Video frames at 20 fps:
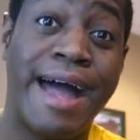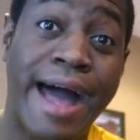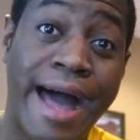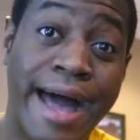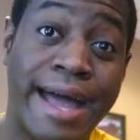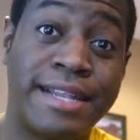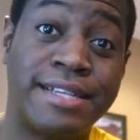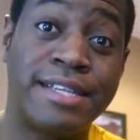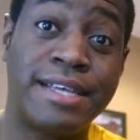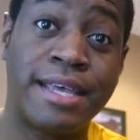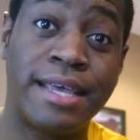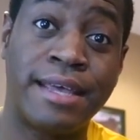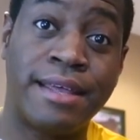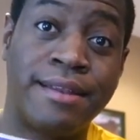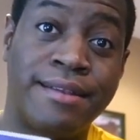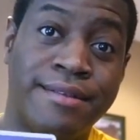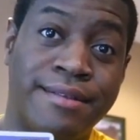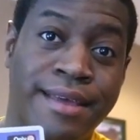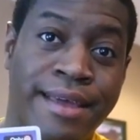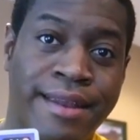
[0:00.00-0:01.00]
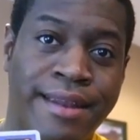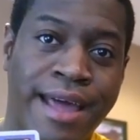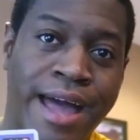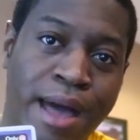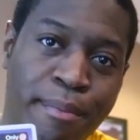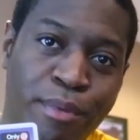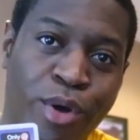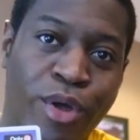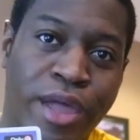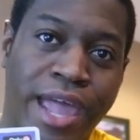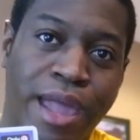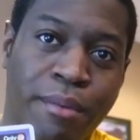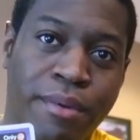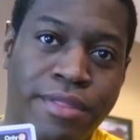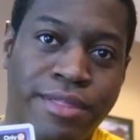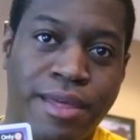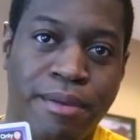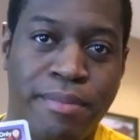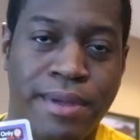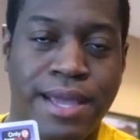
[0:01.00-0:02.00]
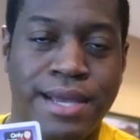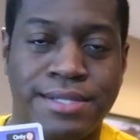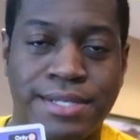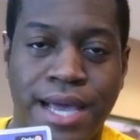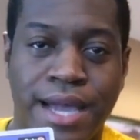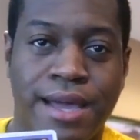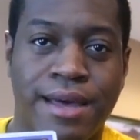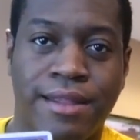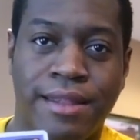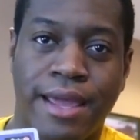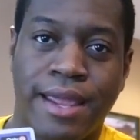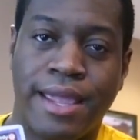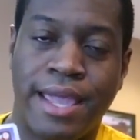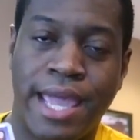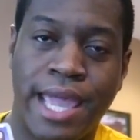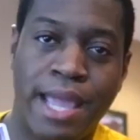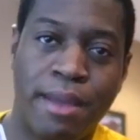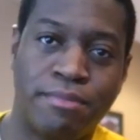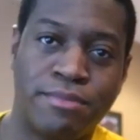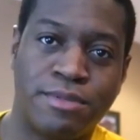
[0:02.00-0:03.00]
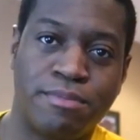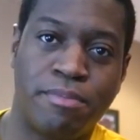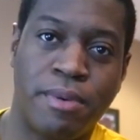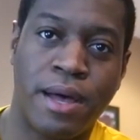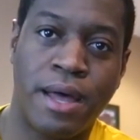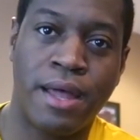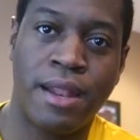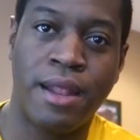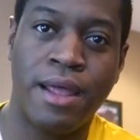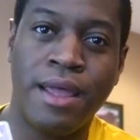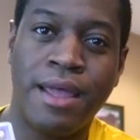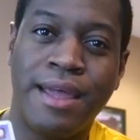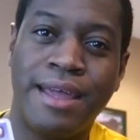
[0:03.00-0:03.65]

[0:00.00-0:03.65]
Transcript: I did, and I'm okay with it because I collect games, but